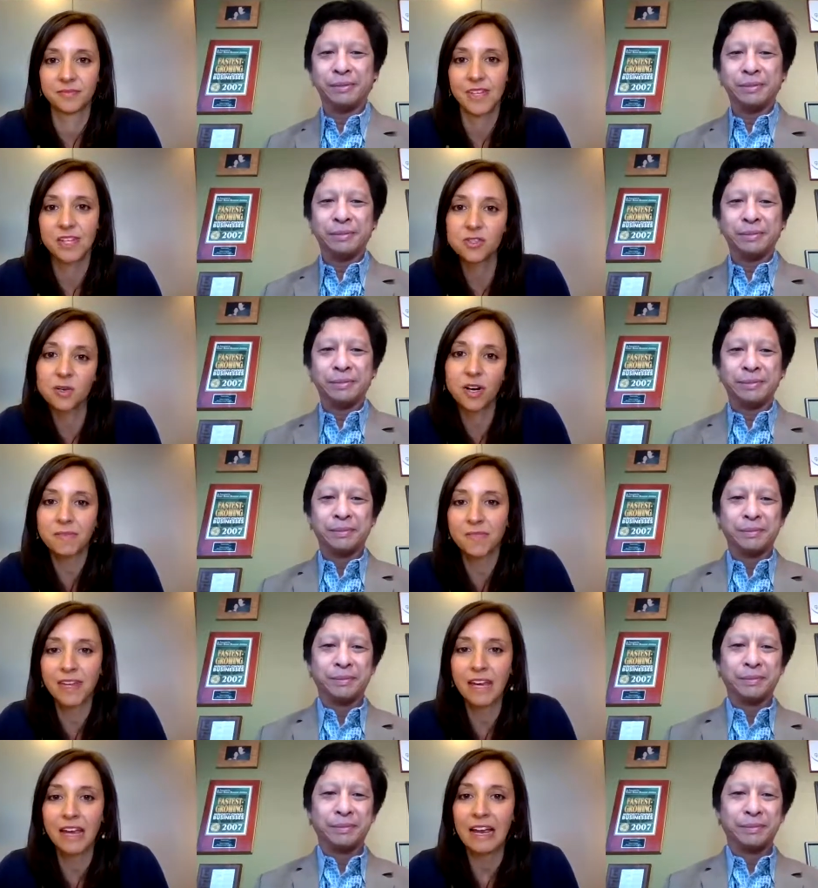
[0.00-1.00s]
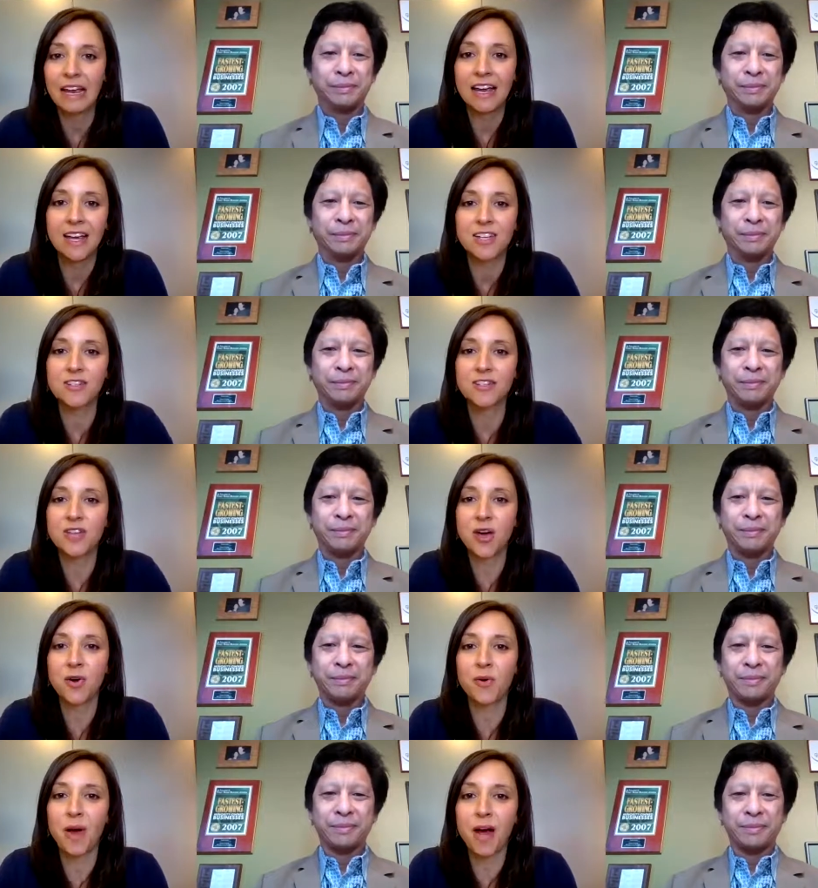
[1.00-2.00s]
Speaker 1: Sure. So
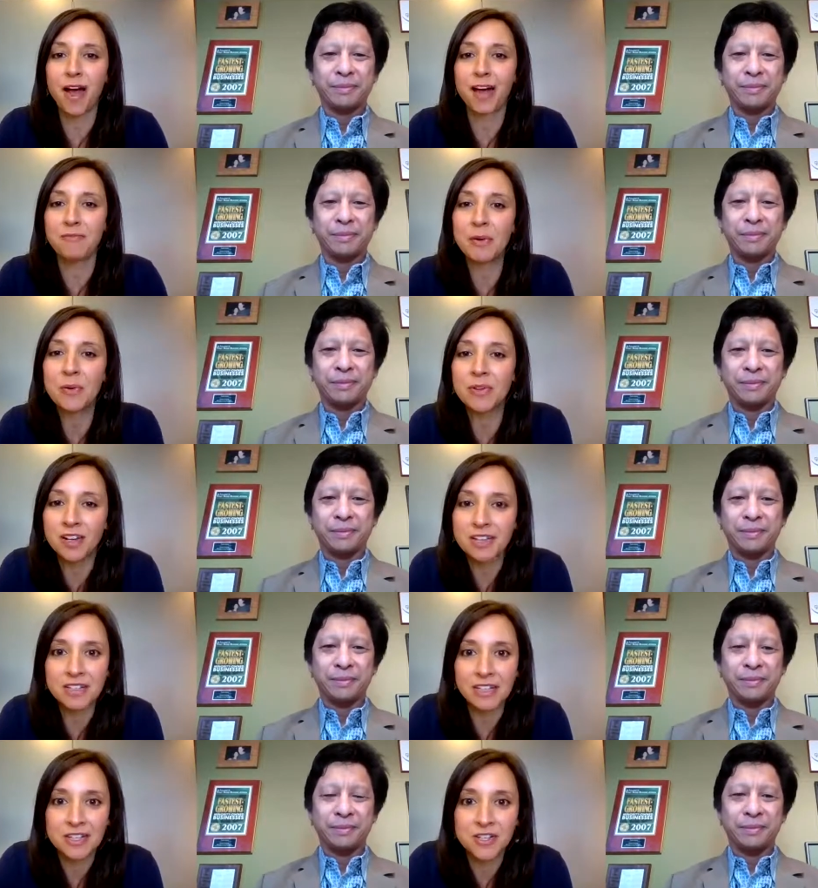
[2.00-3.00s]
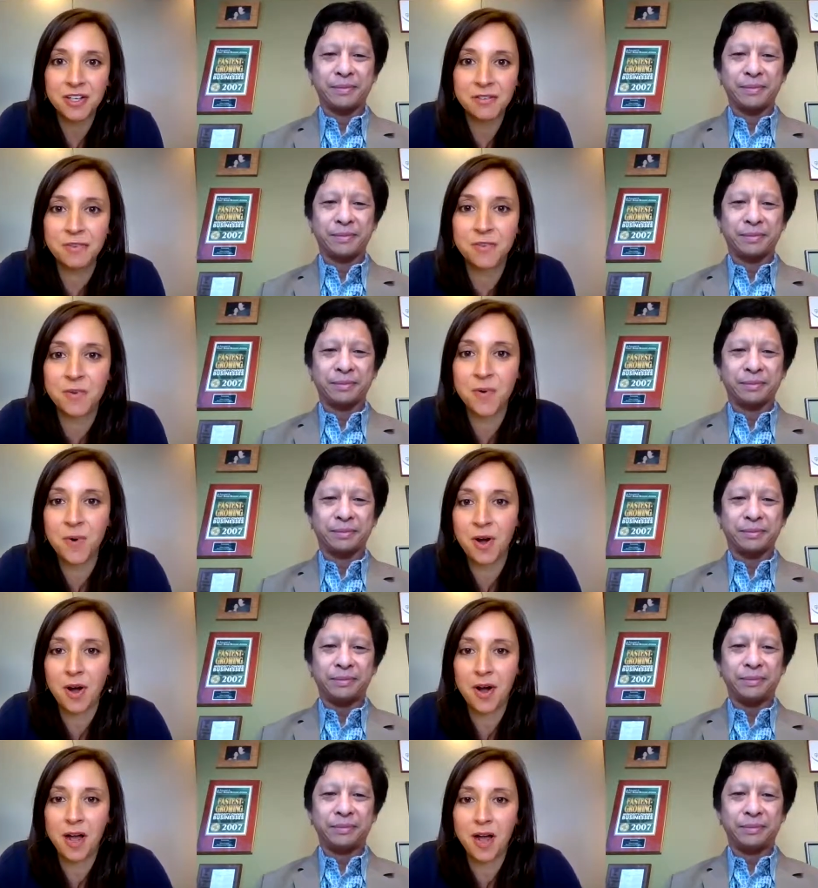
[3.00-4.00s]
uh, I've been with Constellation
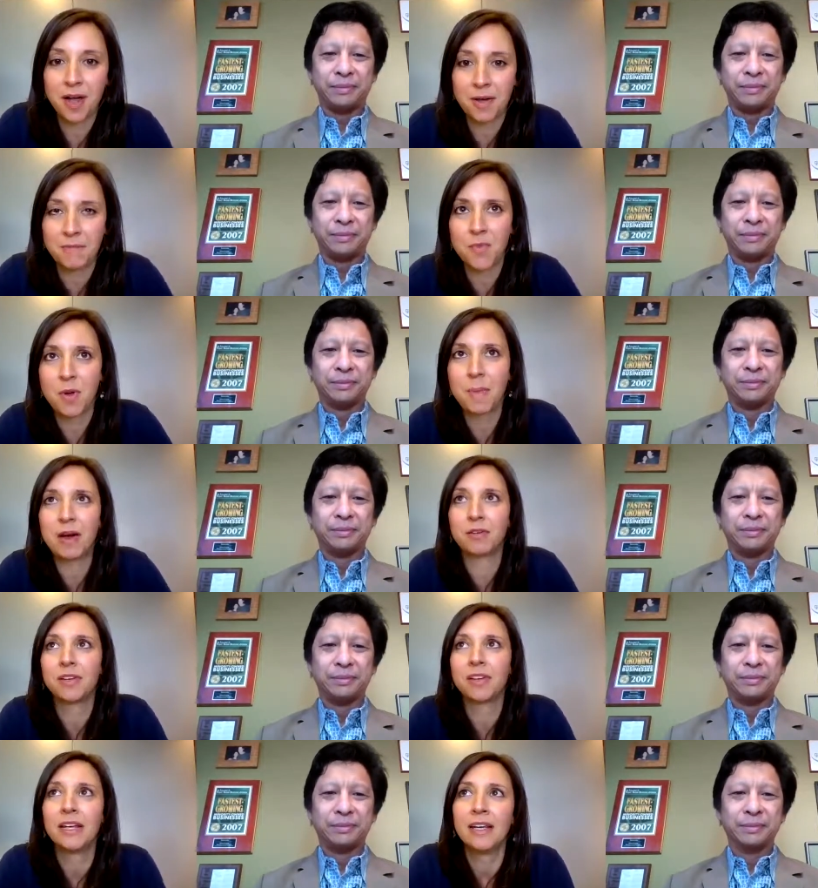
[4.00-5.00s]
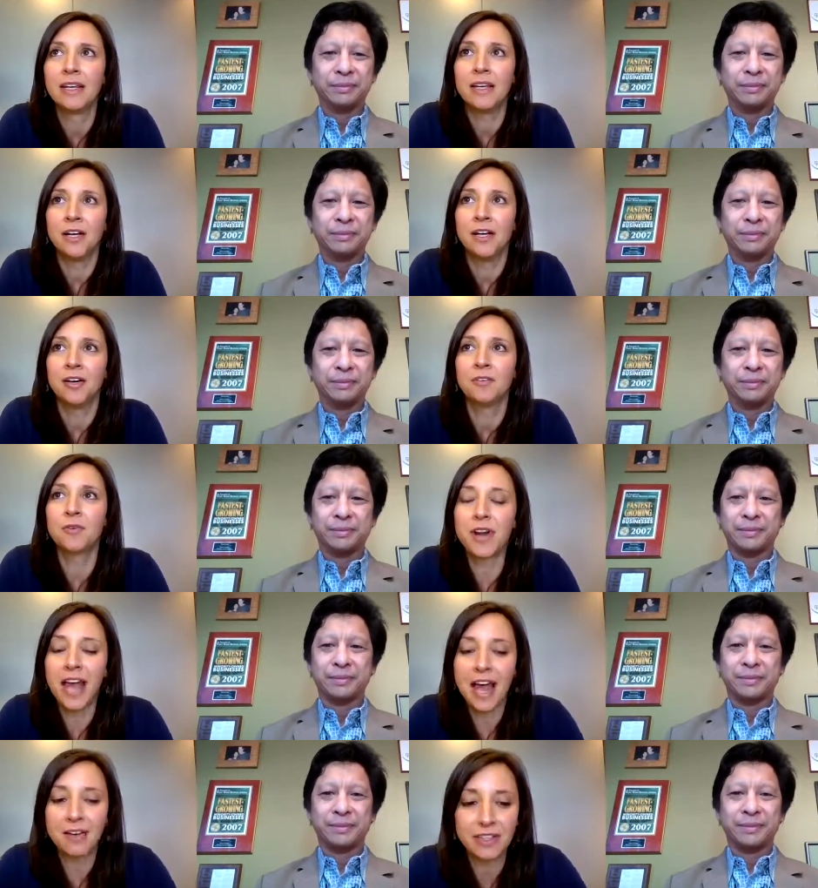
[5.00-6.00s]
for um, about four
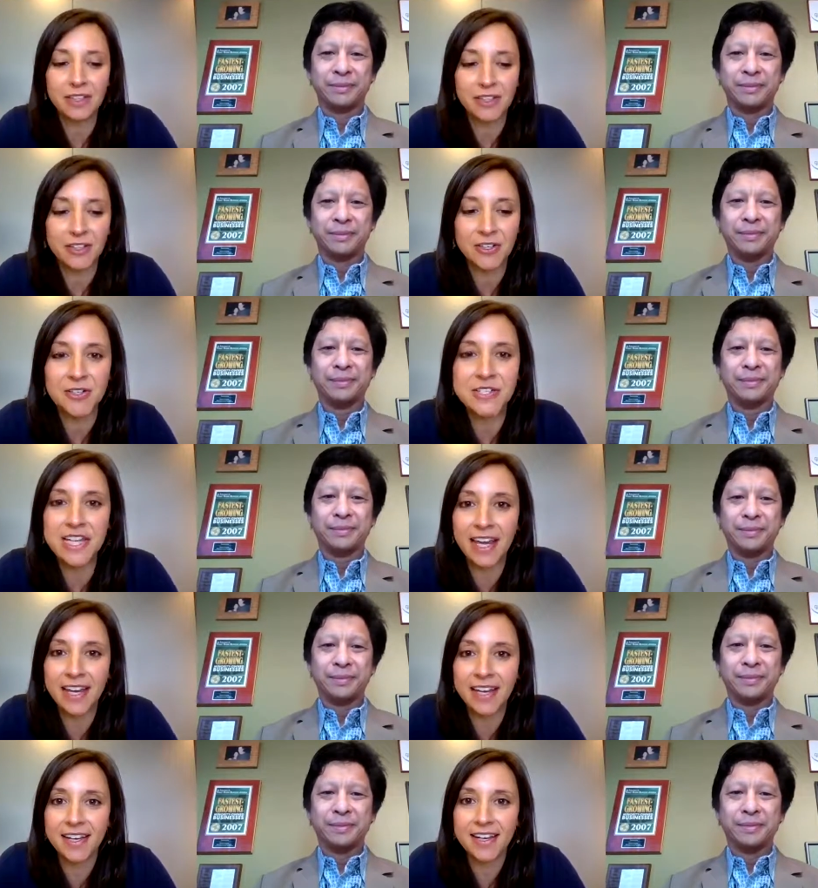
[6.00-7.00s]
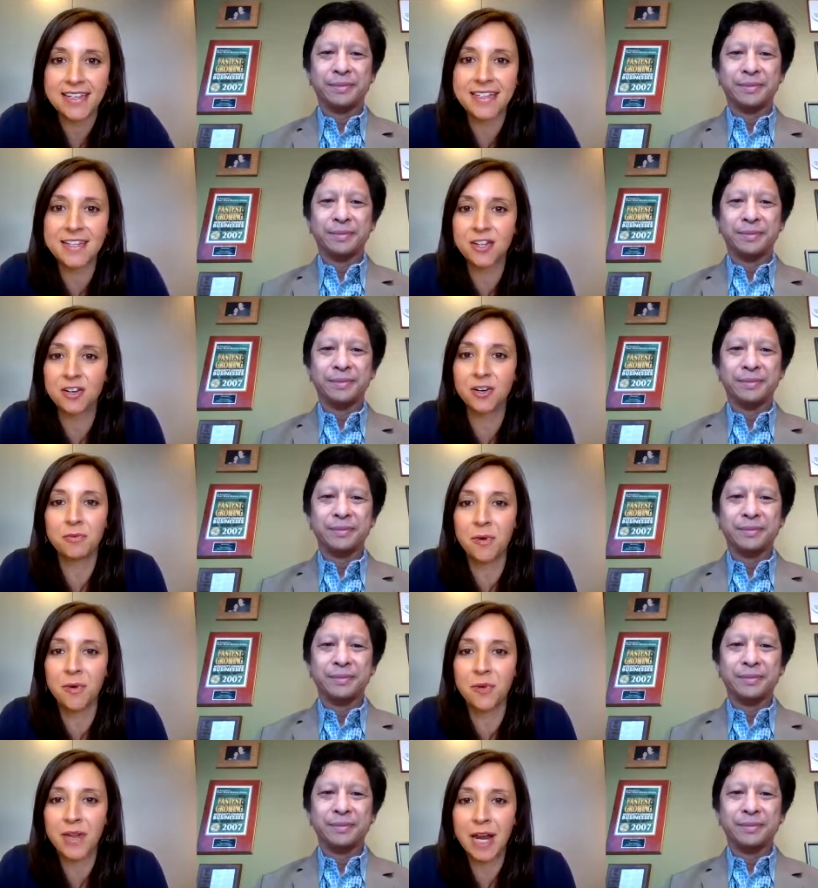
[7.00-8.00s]
and a half years and the current
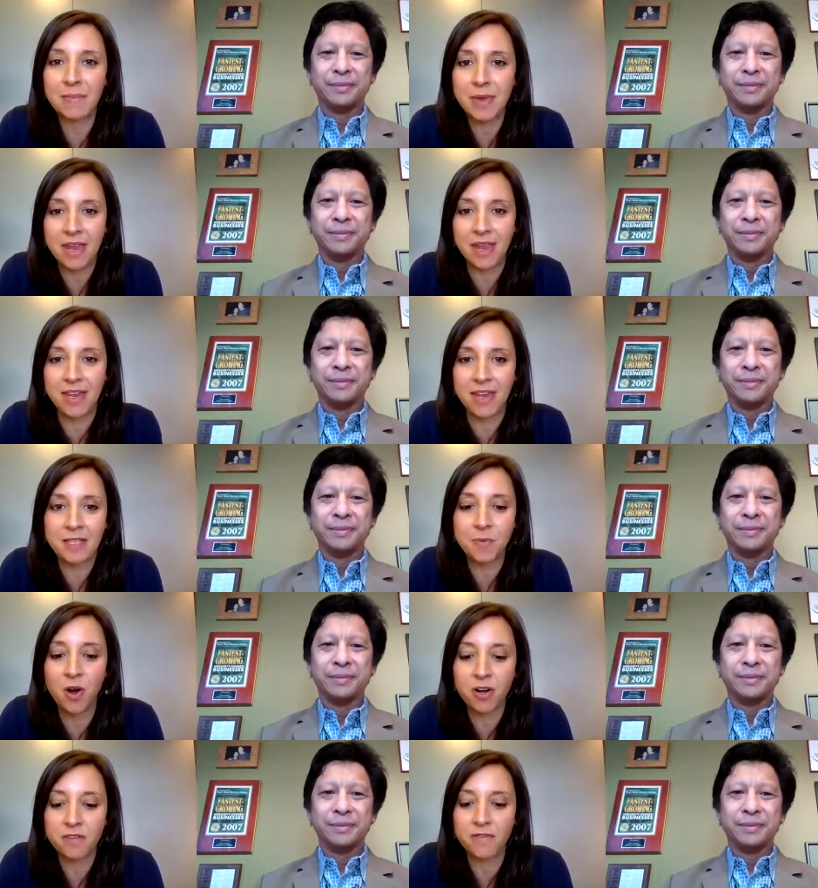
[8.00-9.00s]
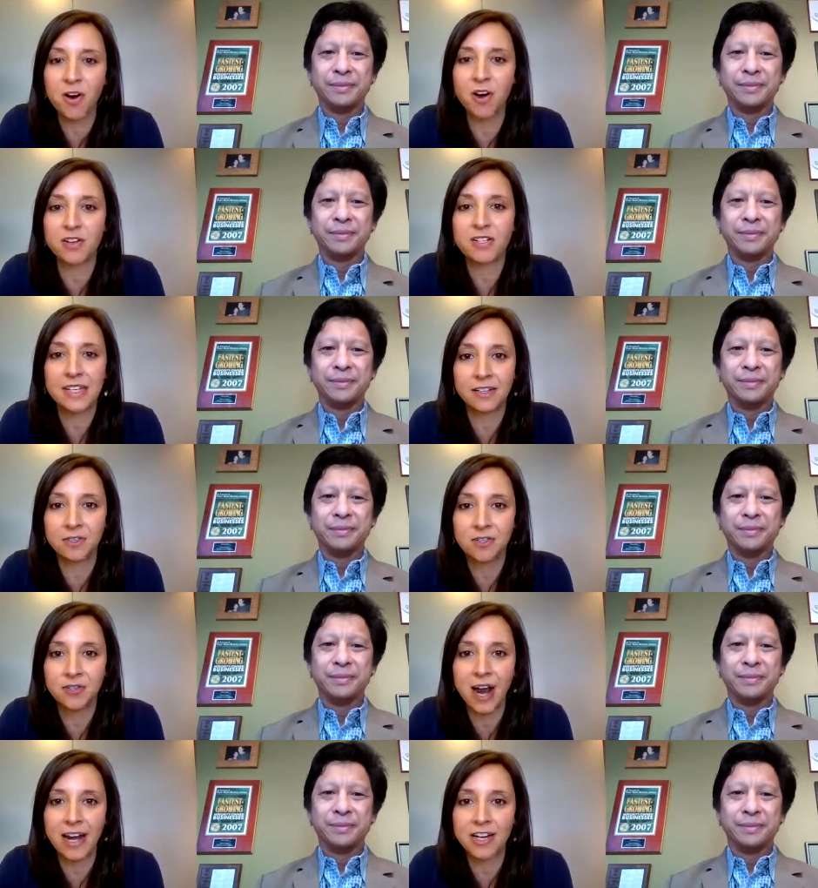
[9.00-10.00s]
role that i'm in it's part of our sales
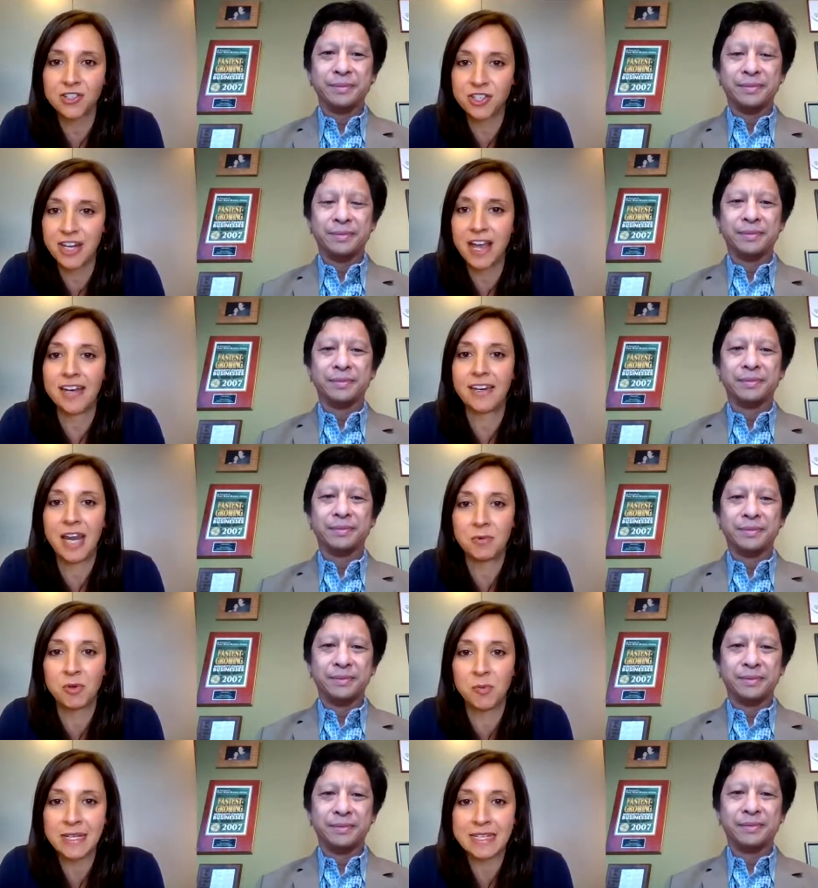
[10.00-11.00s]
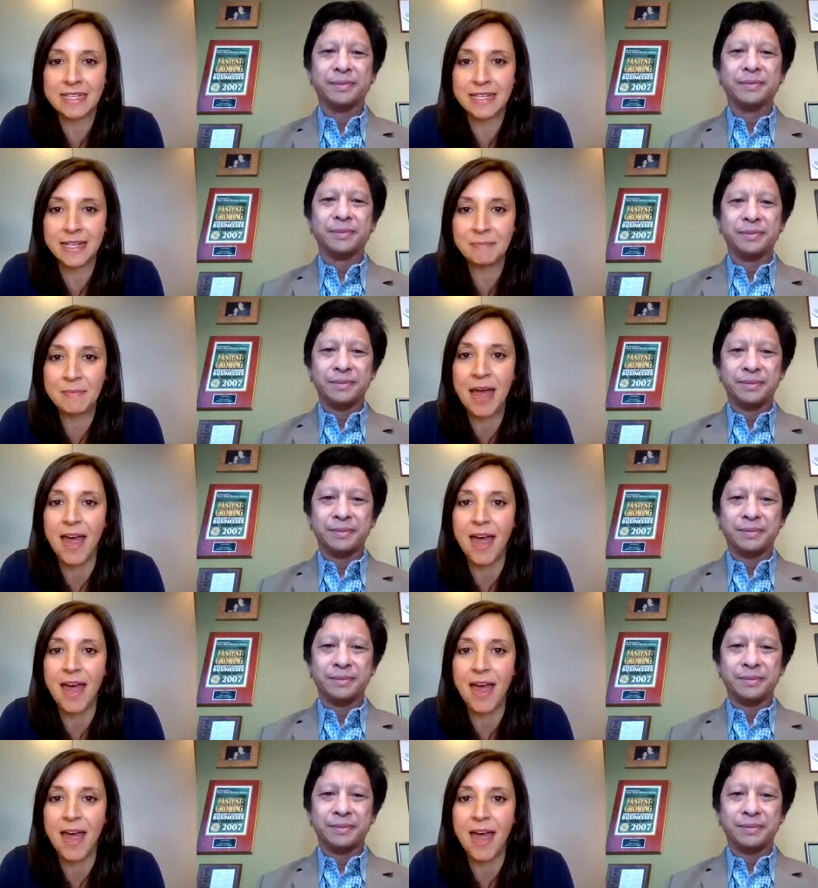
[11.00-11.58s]
strategy and enablement team